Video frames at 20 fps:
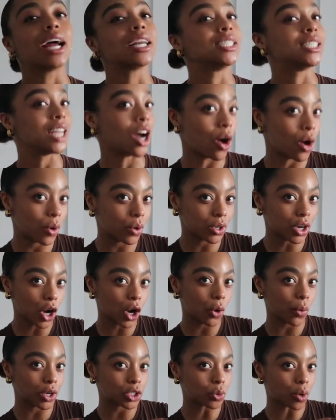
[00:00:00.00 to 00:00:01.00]
Don't
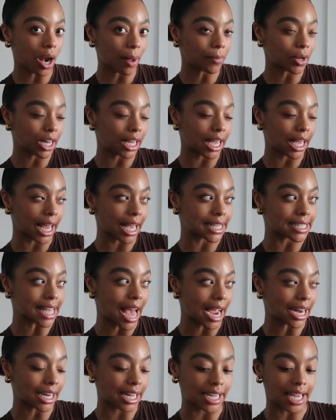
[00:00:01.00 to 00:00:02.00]
know which one I'm gonna get
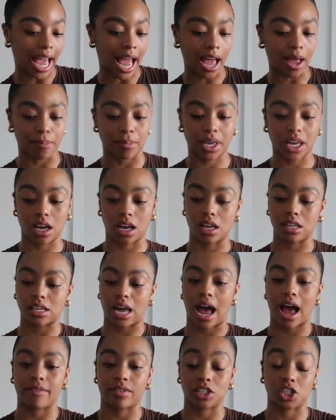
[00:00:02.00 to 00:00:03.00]
exactly yet because
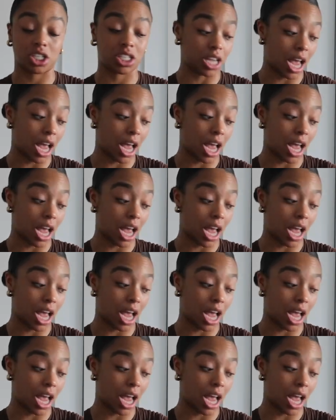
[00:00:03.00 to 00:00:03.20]
I haven't